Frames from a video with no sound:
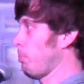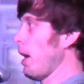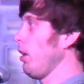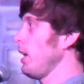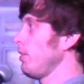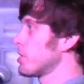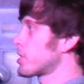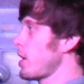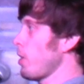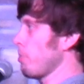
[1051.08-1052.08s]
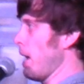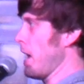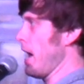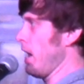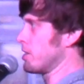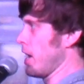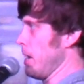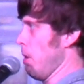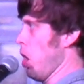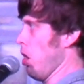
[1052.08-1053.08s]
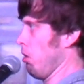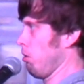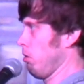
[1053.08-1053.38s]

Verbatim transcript: Barely even steer with my hands anymore